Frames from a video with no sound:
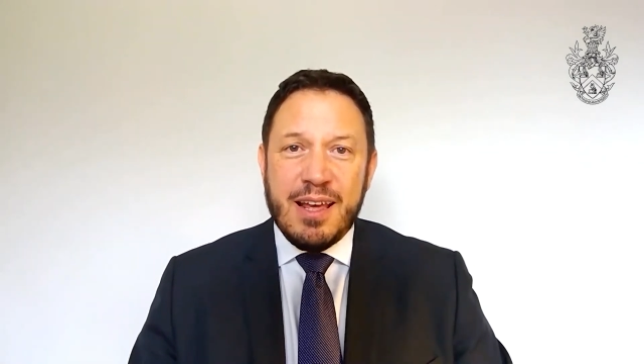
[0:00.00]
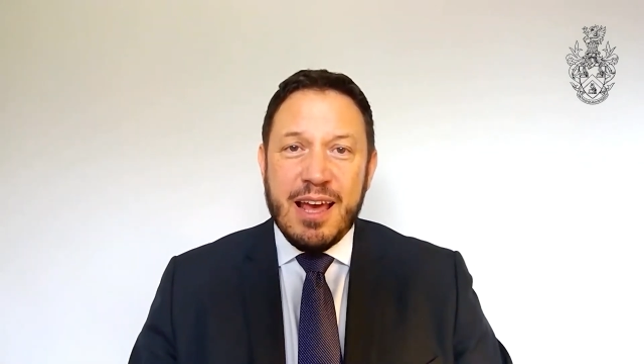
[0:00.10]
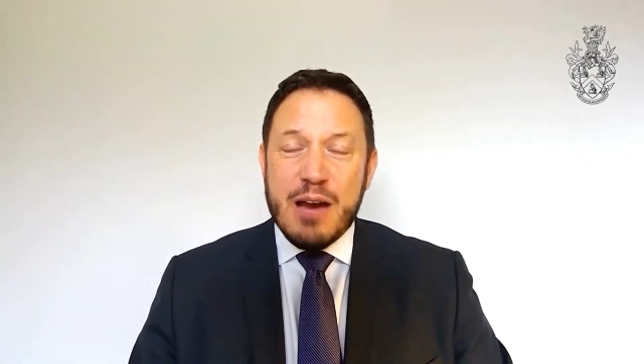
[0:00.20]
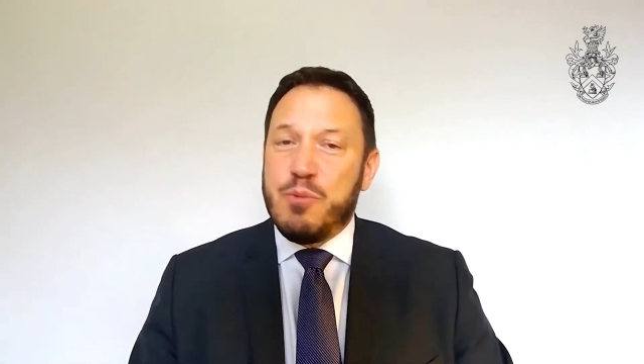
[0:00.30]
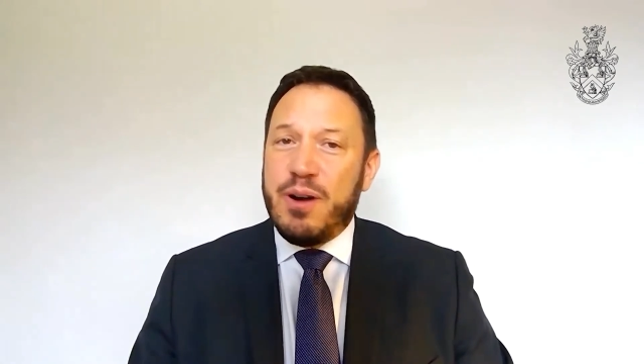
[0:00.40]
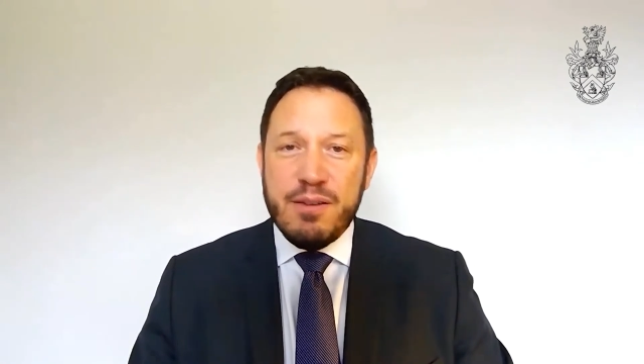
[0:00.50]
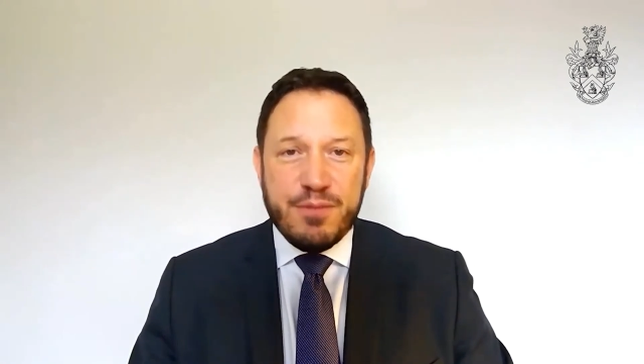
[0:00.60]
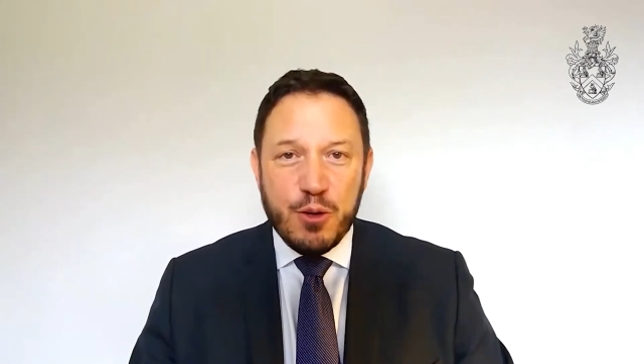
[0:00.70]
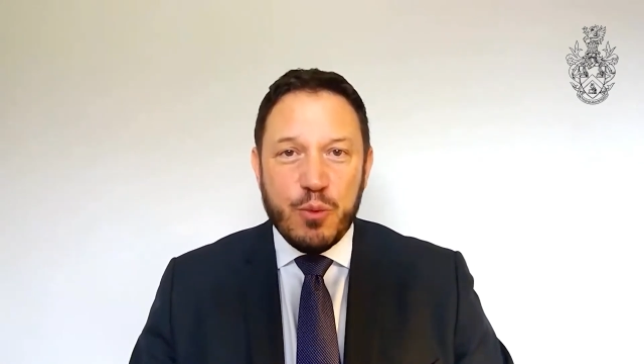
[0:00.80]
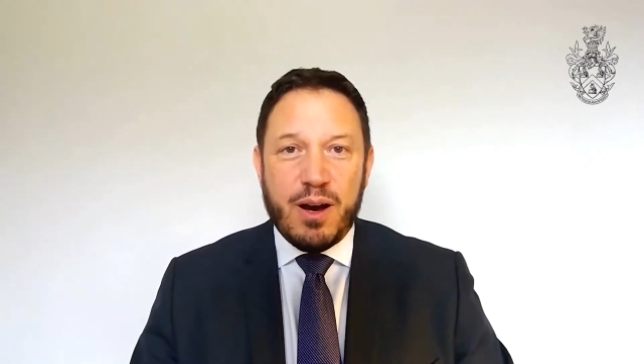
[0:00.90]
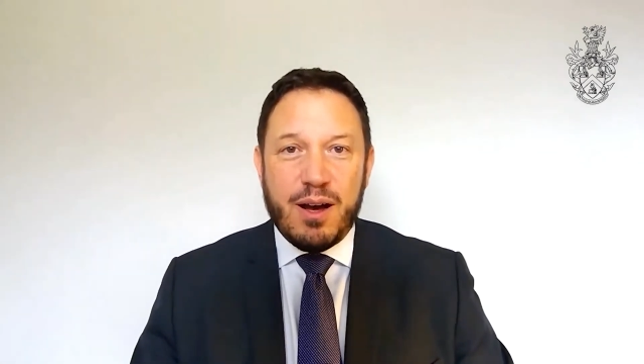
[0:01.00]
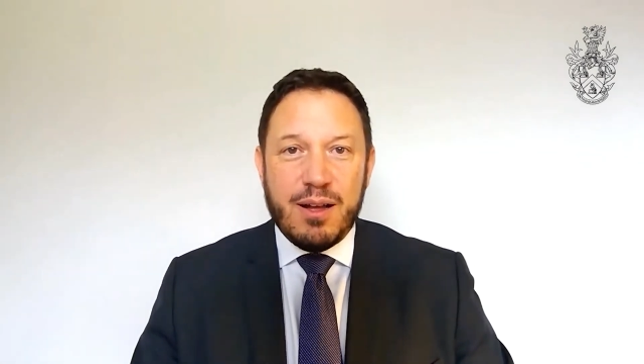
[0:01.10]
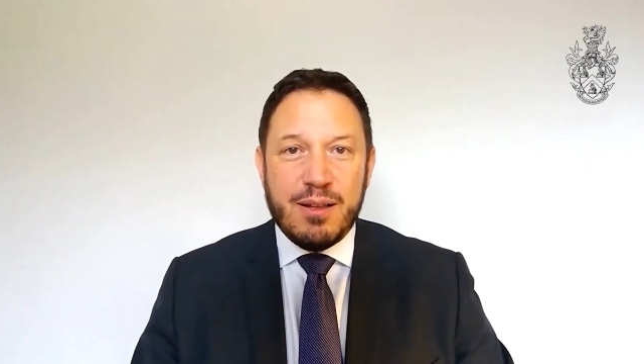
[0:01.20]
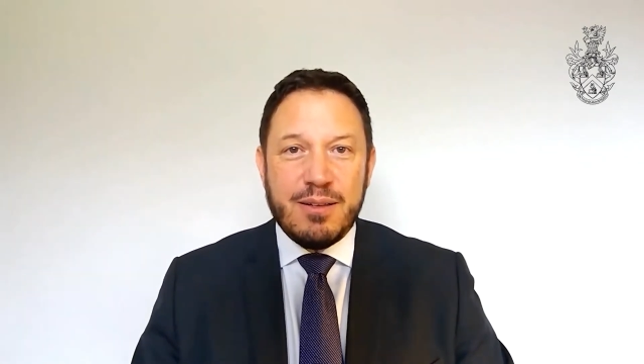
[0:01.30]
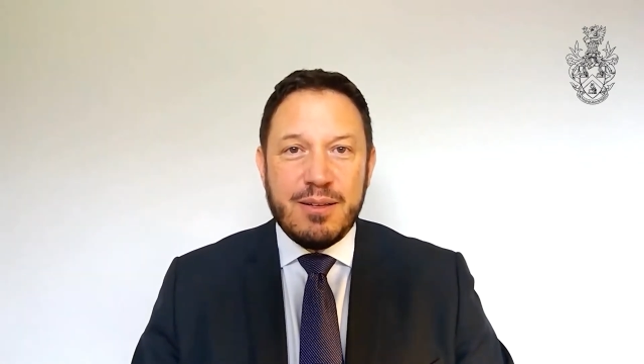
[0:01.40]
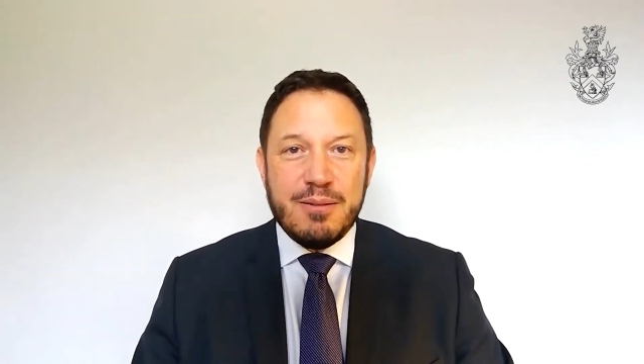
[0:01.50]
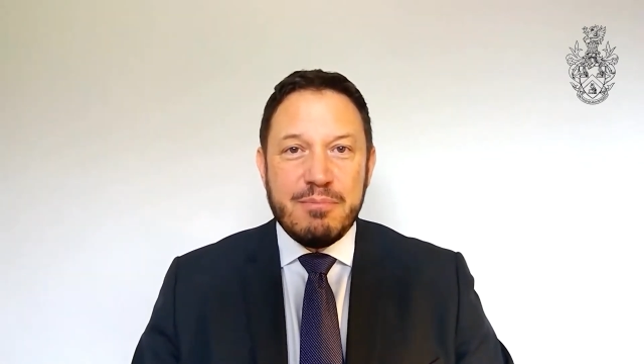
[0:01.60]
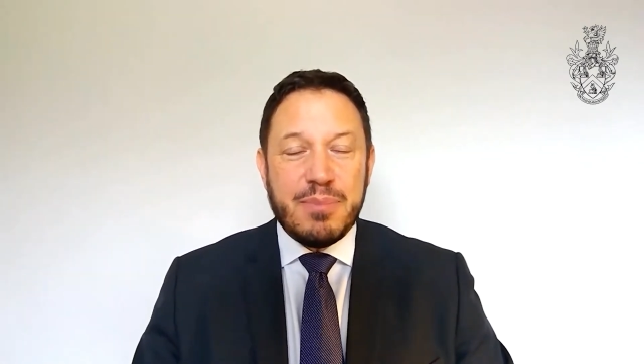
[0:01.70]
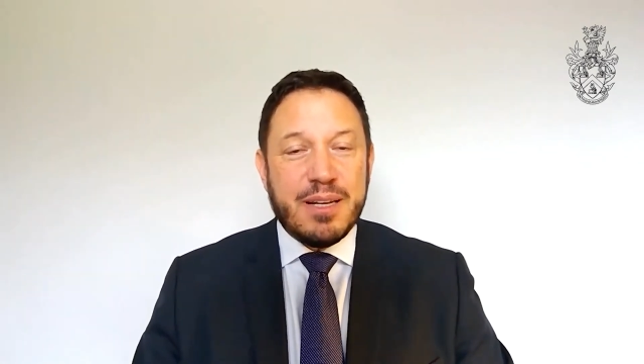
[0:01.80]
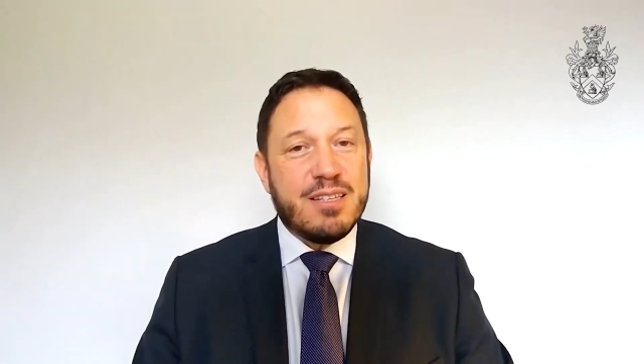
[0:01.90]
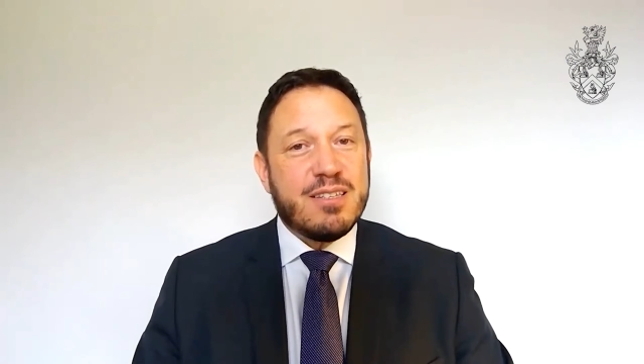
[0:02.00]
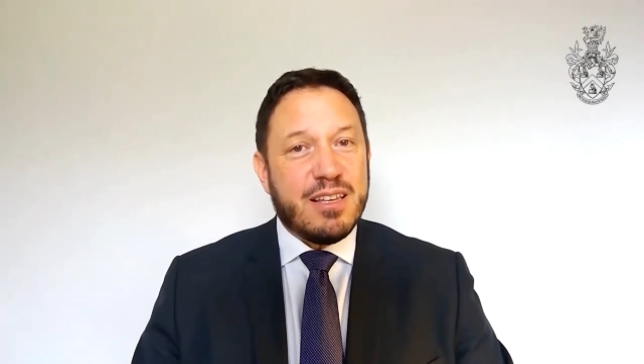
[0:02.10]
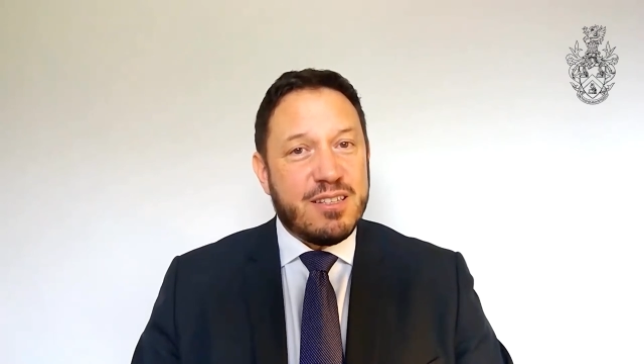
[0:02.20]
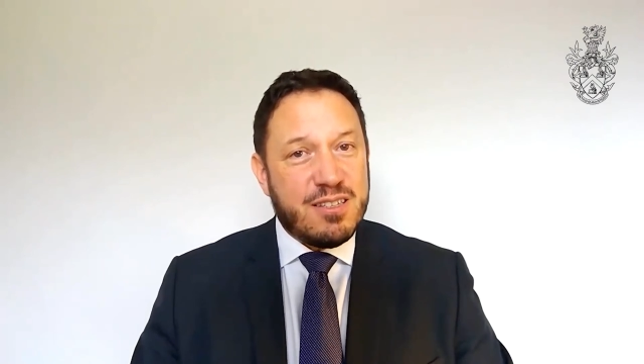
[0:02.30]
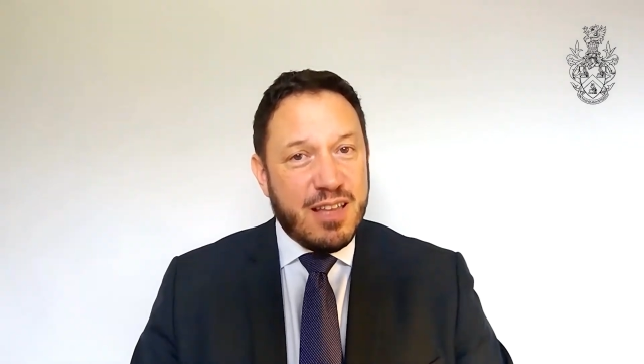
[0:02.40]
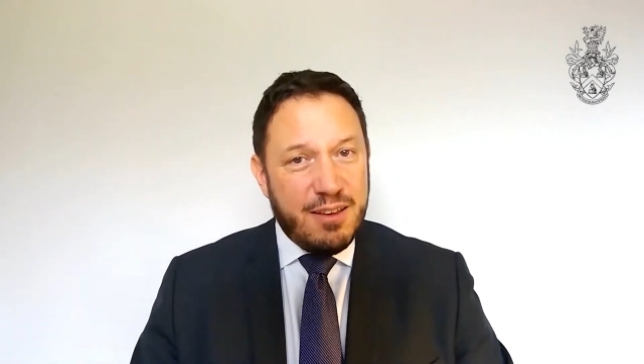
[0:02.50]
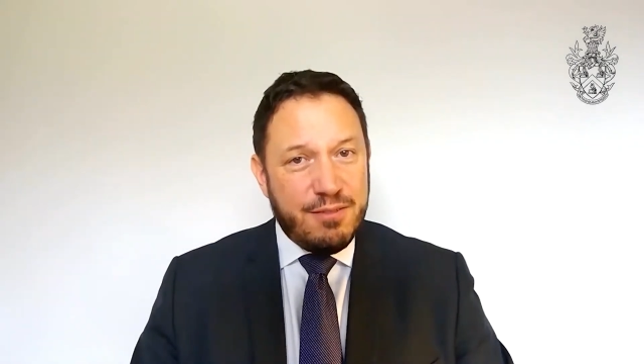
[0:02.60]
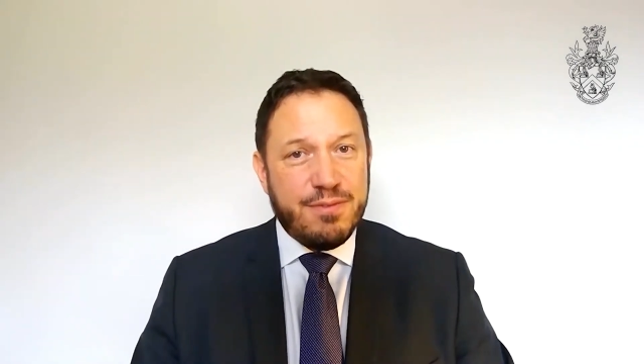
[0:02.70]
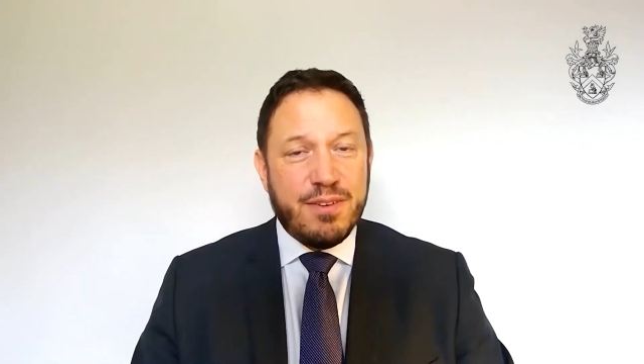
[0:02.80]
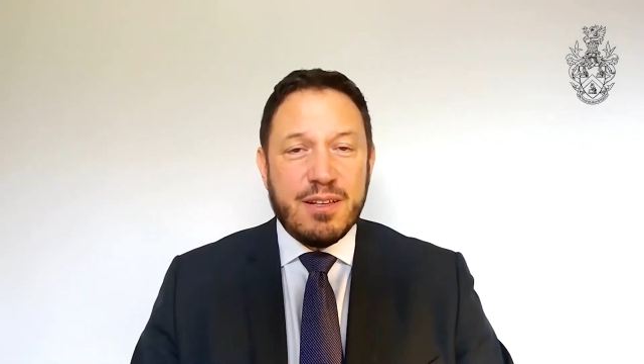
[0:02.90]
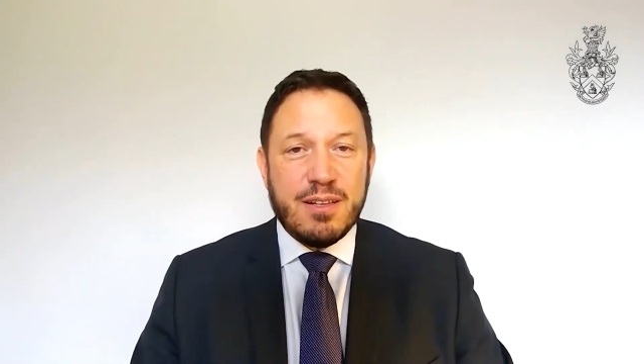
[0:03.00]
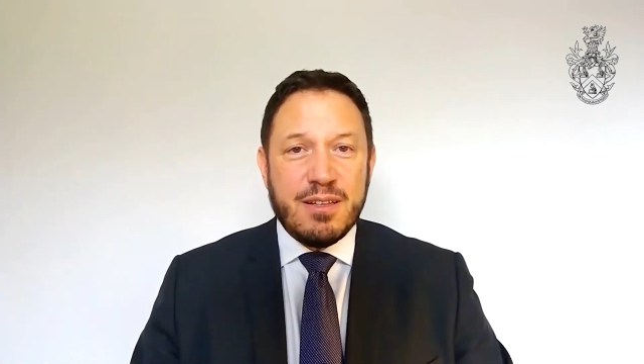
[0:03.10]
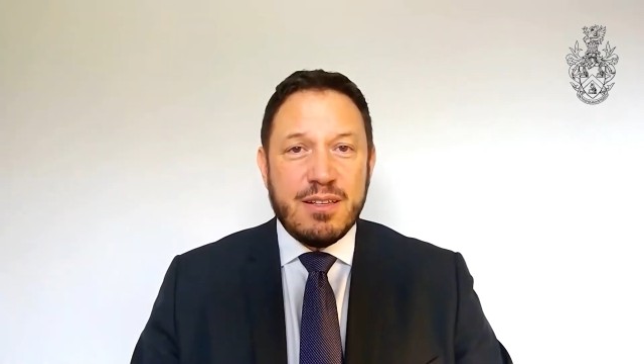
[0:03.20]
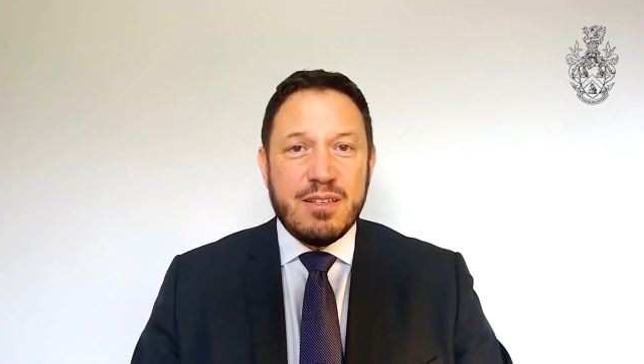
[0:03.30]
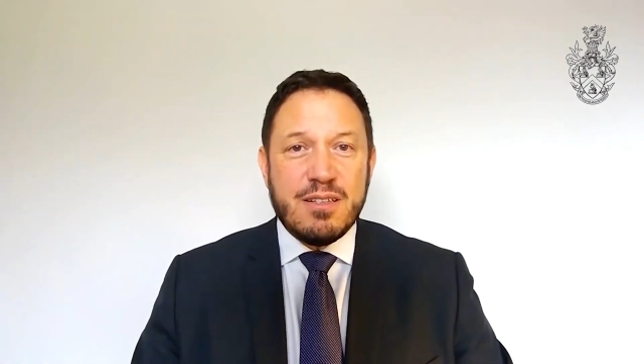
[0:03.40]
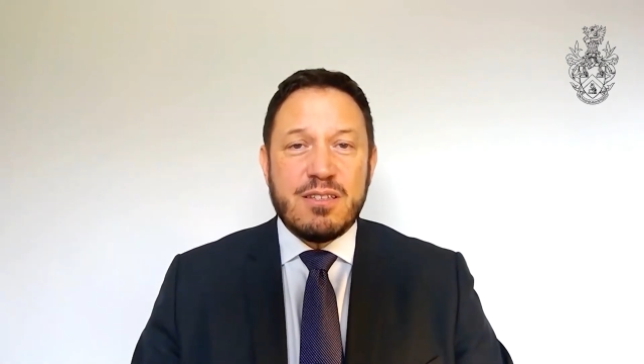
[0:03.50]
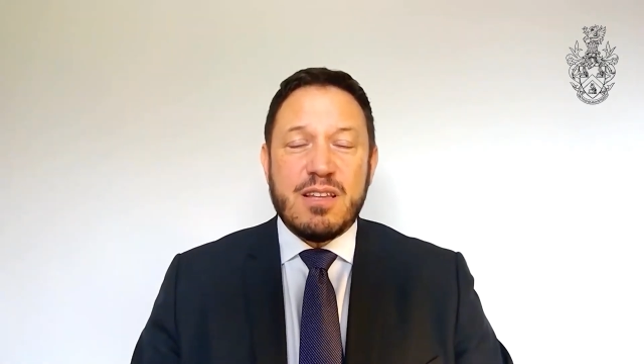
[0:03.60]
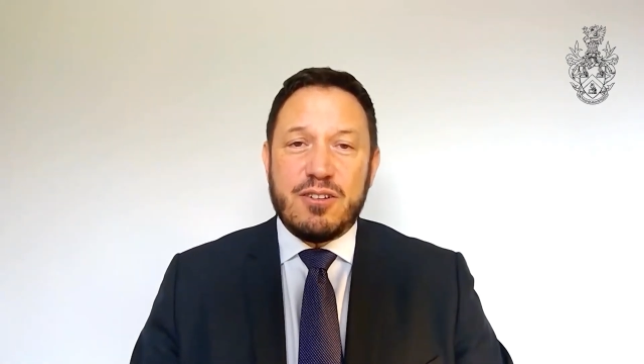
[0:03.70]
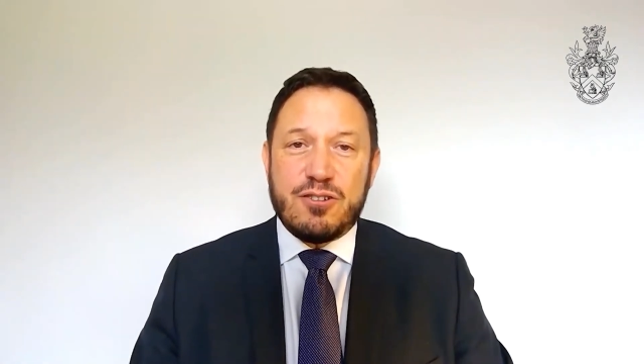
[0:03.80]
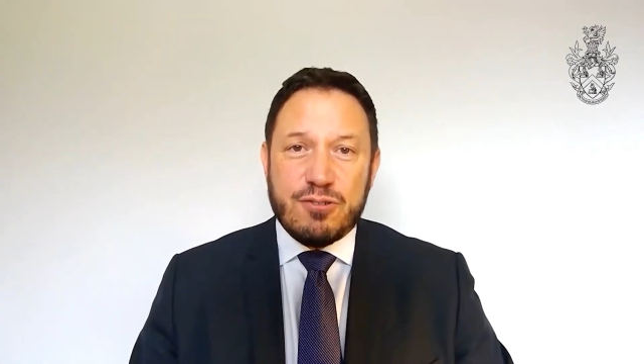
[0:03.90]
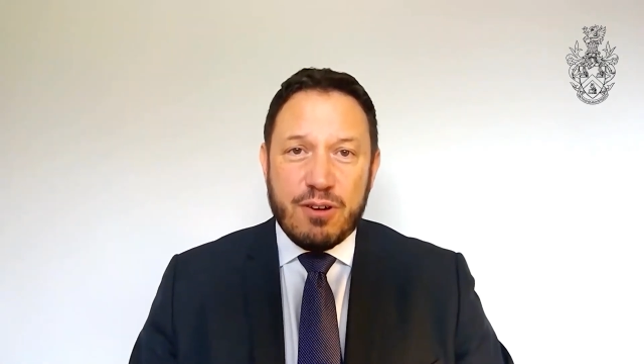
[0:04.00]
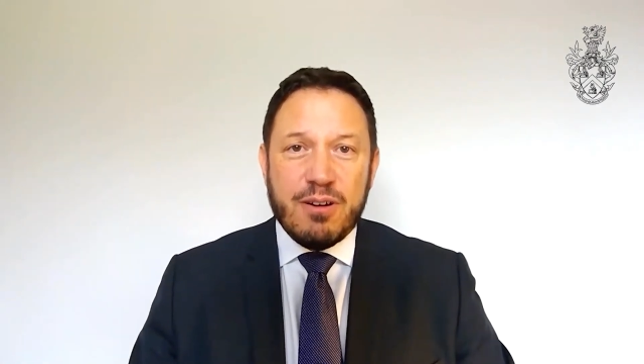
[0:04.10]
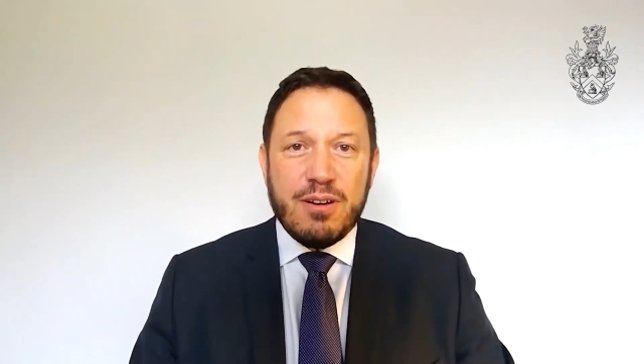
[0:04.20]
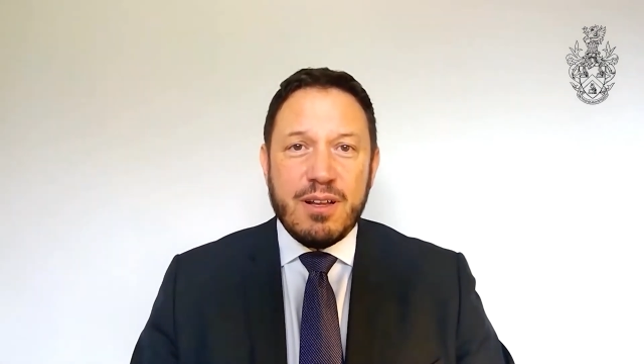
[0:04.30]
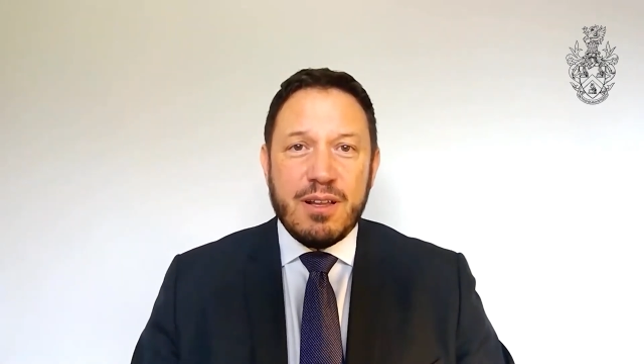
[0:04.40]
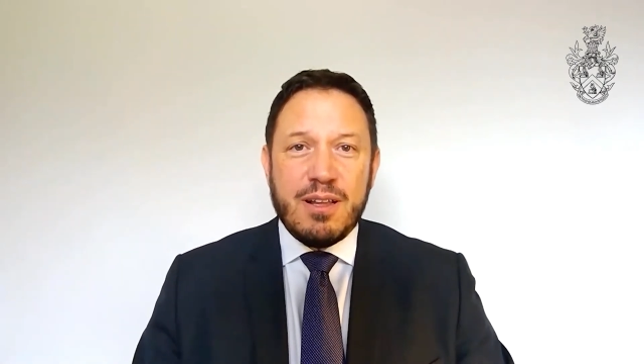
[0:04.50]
And wherever you are, please stay safe, stay strong,